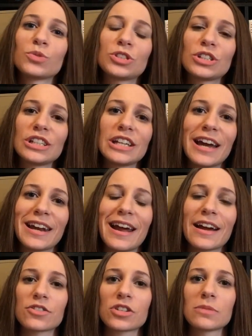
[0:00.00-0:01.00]
She had
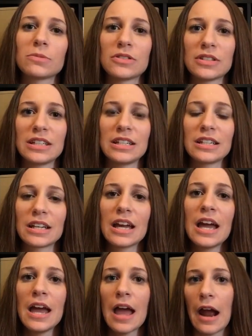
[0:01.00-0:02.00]
actually been seeing
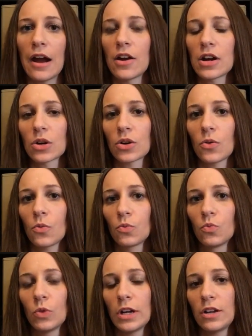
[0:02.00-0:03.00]
Eric
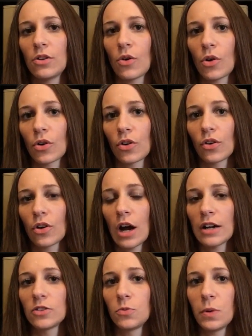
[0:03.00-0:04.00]
when her
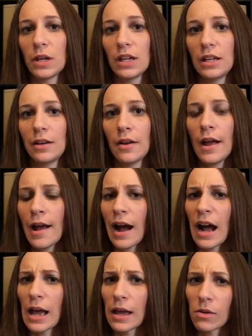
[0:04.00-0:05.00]
husband,
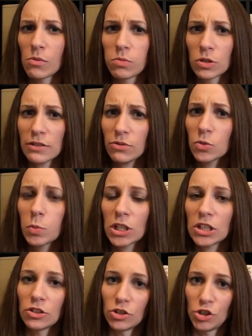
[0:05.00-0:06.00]
I believe, was
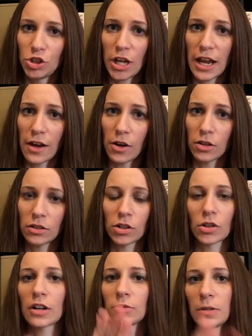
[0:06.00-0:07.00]
put in jail.
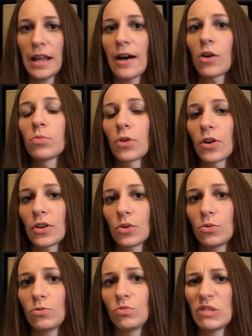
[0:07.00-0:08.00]
Her husband Albert,
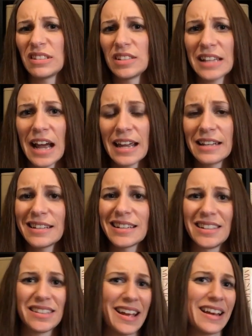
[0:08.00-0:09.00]
who was a
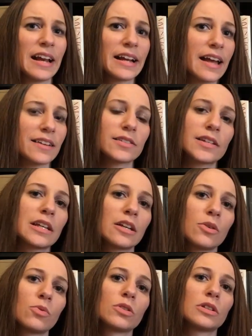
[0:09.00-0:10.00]
scientist, and I guess
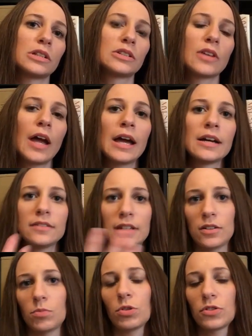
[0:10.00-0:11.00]
he was
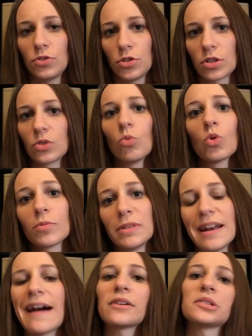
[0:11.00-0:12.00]
sent to prison during the war,
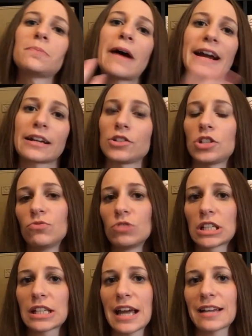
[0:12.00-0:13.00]
but now he's back and she
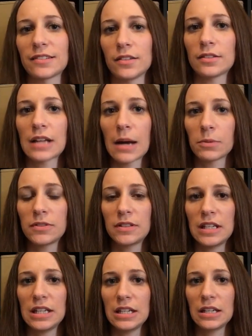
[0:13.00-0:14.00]
really hasn't stopped
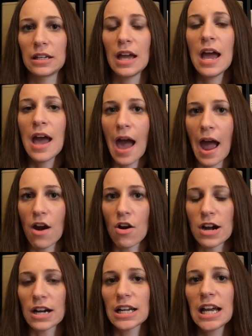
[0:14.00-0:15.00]
seeing
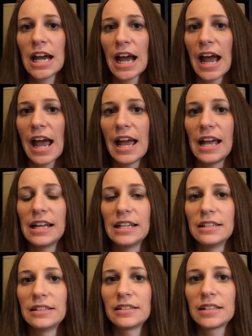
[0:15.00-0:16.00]
Eric.
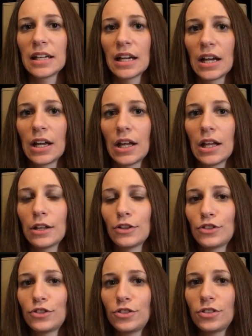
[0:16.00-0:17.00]
And
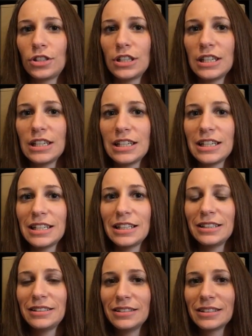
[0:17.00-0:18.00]

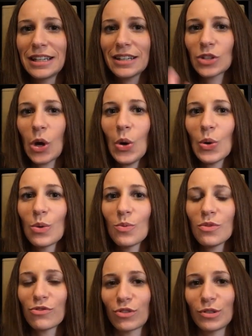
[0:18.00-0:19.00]
she gets
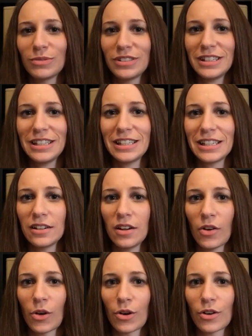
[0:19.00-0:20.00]
home from seeing
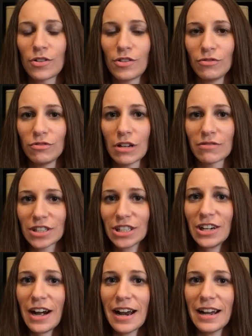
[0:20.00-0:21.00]
her
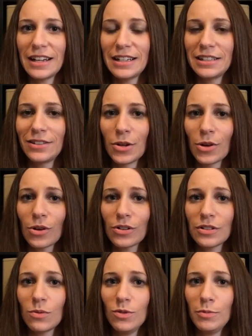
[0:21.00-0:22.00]
lover, and there
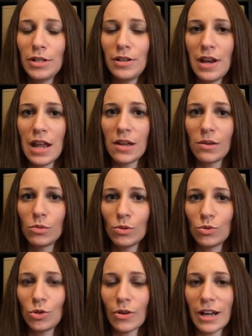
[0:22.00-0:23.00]
is a woman
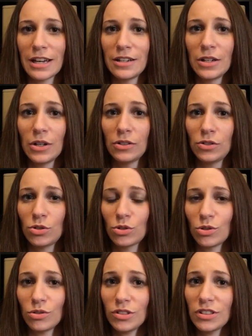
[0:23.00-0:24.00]
named Joanna
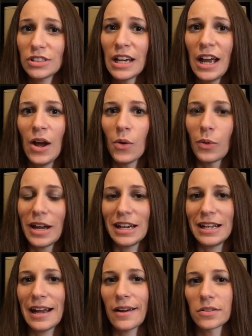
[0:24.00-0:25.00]
Schultz
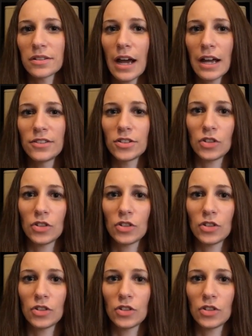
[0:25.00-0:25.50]
waiting outside.